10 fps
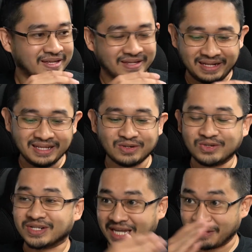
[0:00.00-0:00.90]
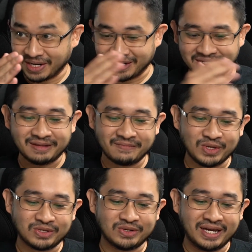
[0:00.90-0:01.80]
let's go through the timelines. Okay.
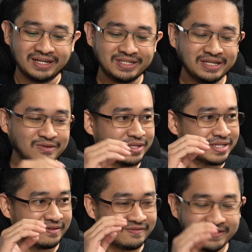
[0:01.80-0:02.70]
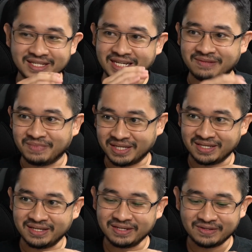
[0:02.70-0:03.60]
So LG was the first
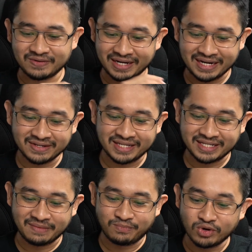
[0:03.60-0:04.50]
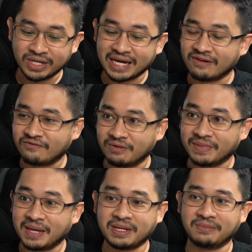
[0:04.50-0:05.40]
exhibitor to announce that they're pulling out from
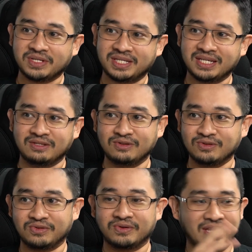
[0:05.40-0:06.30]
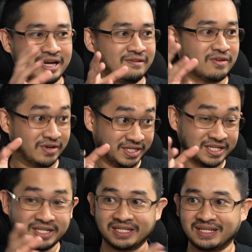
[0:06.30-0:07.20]
MWC due to health
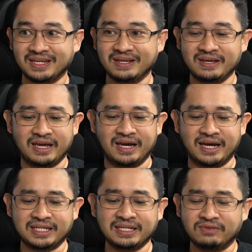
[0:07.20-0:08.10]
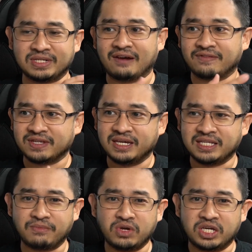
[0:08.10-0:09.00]
concerns. I think this was after
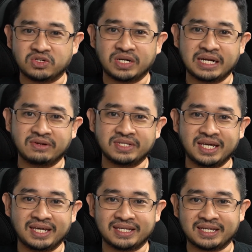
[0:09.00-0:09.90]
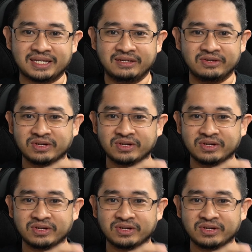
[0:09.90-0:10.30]
WHO announced it as like a